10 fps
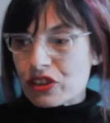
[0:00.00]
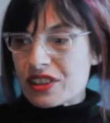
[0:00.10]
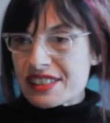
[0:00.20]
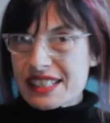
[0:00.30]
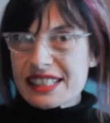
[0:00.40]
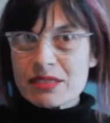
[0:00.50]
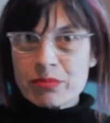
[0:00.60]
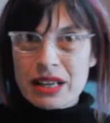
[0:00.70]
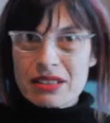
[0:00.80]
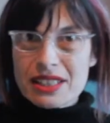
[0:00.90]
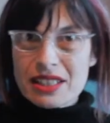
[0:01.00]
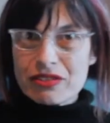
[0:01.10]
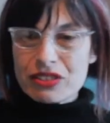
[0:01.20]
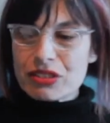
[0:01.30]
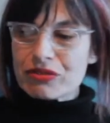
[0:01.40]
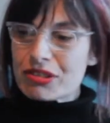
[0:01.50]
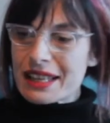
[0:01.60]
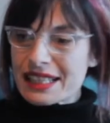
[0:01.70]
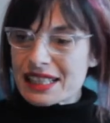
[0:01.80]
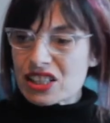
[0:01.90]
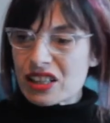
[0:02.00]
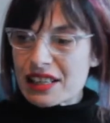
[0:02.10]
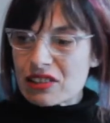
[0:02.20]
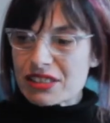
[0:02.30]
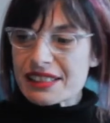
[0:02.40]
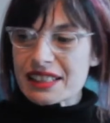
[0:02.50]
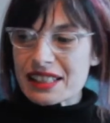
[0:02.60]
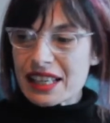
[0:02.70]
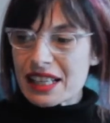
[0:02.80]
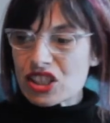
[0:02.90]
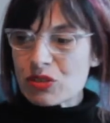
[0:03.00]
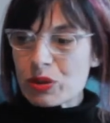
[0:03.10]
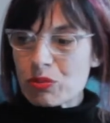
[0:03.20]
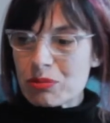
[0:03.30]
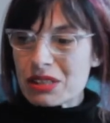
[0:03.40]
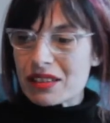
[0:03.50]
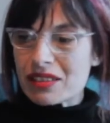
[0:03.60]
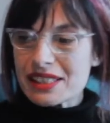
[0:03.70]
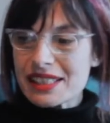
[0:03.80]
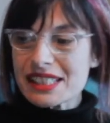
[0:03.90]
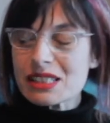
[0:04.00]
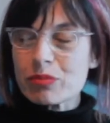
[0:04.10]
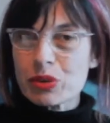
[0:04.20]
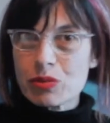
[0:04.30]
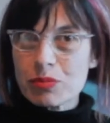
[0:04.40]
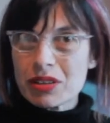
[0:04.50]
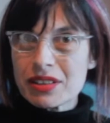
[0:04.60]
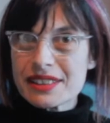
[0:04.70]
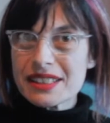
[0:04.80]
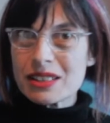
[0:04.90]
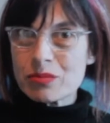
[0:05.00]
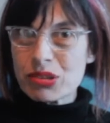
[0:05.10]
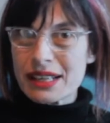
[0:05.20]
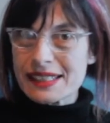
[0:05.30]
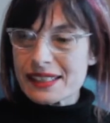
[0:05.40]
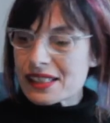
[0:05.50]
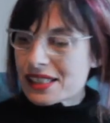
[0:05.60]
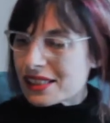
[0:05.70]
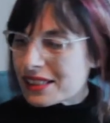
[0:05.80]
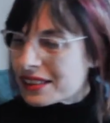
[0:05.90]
follows this imperative of creating dialogues and engaging with women artists, both past and present.